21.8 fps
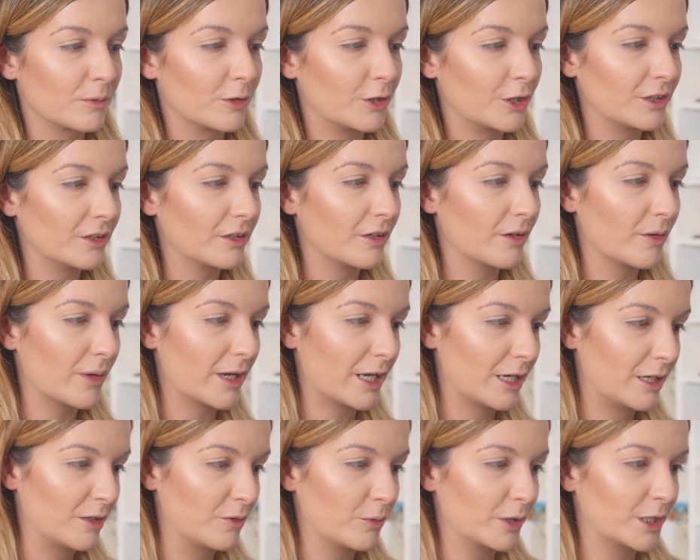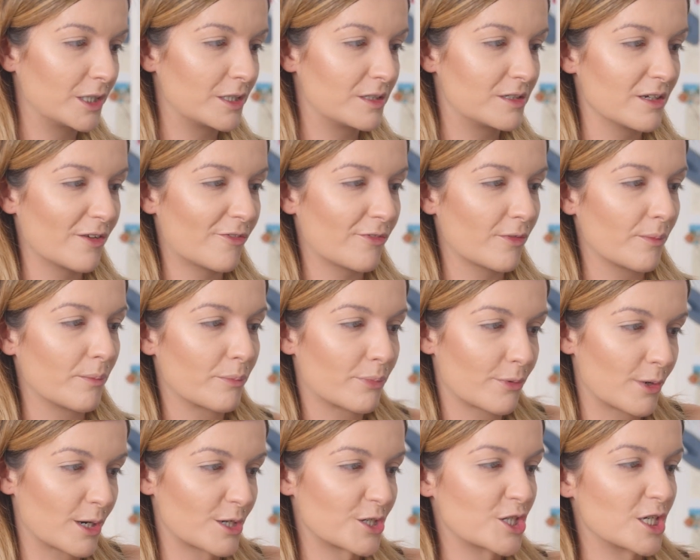I'm gonna go in with a different
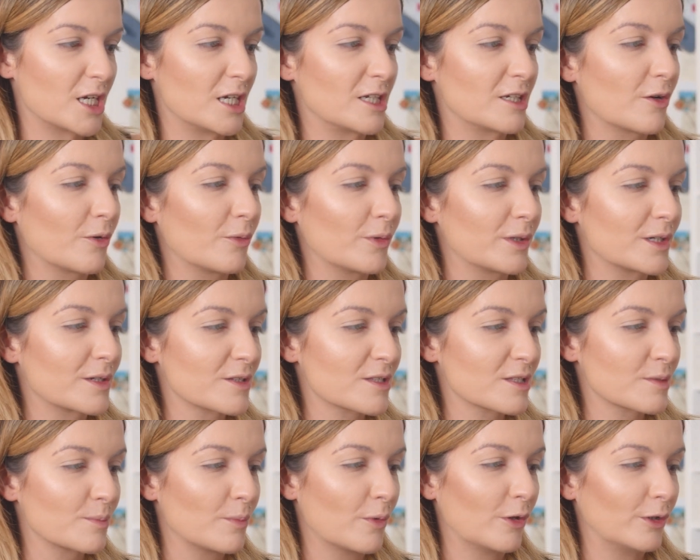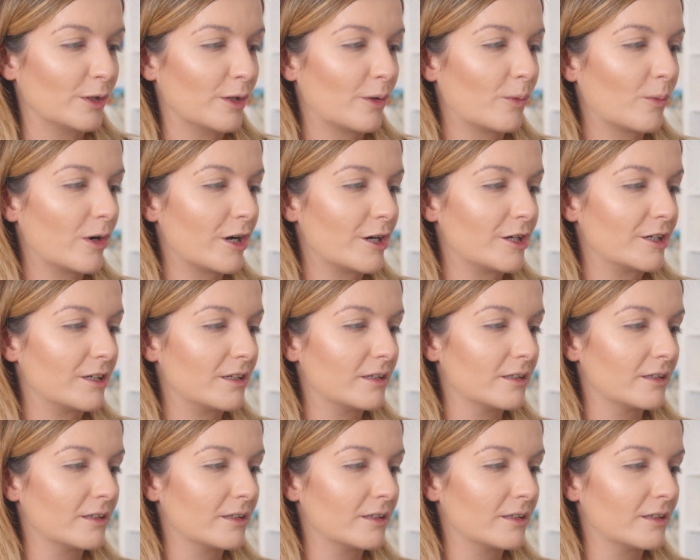brush here though, with a smaller one.